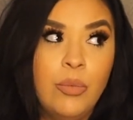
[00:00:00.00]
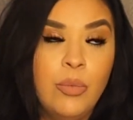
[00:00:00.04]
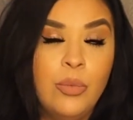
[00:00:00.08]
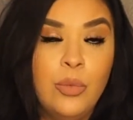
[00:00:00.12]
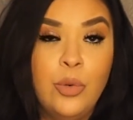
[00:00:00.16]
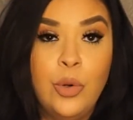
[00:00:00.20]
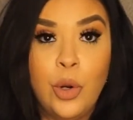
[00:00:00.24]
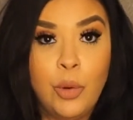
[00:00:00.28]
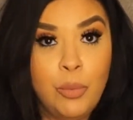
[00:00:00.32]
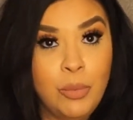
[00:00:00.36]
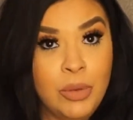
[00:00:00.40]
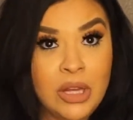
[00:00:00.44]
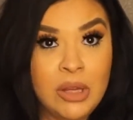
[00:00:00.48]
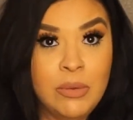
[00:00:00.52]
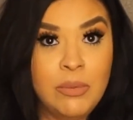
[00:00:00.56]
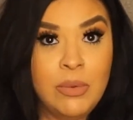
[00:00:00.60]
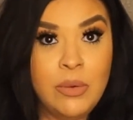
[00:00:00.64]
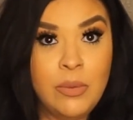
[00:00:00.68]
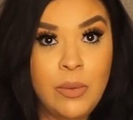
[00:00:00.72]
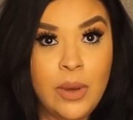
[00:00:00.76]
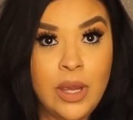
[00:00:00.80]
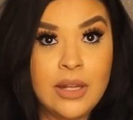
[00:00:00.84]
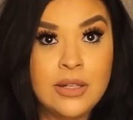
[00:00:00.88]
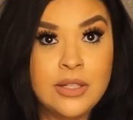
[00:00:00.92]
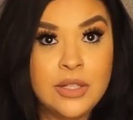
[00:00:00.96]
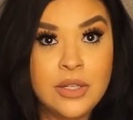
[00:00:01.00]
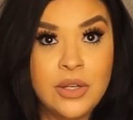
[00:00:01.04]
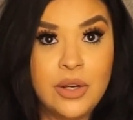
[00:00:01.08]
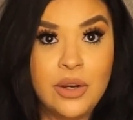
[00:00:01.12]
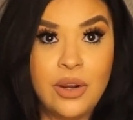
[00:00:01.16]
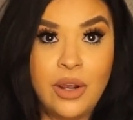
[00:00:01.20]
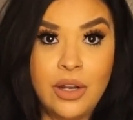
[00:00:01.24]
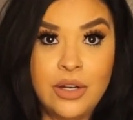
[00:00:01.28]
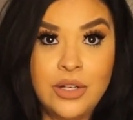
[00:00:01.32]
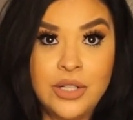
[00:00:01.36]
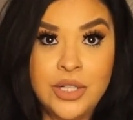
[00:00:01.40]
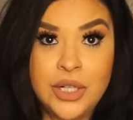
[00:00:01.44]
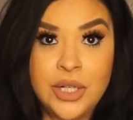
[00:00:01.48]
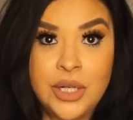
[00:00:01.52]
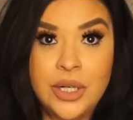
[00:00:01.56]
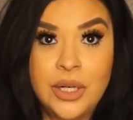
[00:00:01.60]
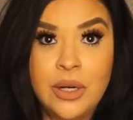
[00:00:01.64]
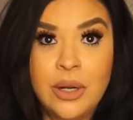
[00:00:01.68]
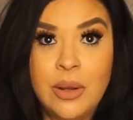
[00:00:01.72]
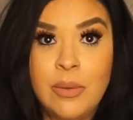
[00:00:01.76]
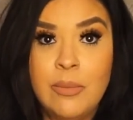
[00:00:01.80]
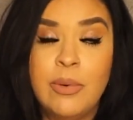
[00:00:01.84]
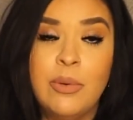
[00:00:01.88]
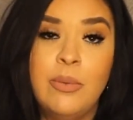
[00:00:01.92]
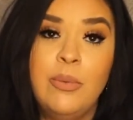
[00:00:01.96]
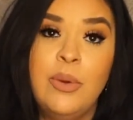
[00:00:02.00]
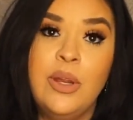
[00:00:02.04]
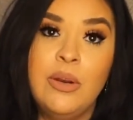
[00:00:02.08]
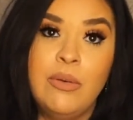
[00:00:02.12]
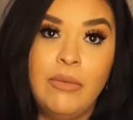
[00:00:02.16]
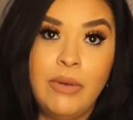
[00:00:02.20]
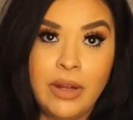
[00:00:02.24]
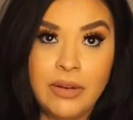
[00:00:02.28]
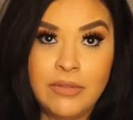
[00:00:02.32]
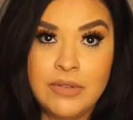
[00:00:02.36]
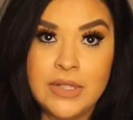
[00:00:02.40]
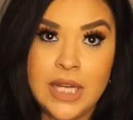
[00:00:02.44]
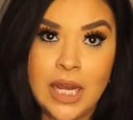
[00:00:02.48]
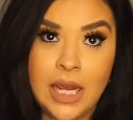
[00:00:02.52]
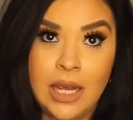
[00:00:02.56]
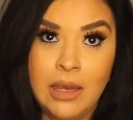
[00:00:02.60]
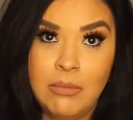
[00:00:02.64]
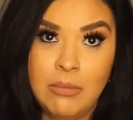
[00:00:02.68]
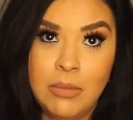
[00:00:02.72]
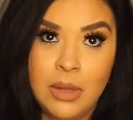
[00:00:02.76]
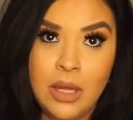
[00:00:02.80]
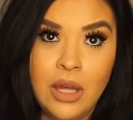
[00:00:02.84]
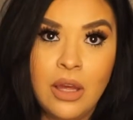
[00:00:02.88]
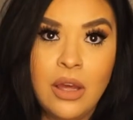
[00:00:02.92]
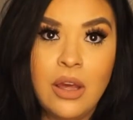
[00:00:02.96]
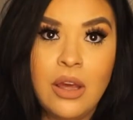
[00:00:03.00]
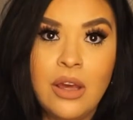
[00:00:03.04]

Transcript: Normally we wait till you're under, but we don't have time.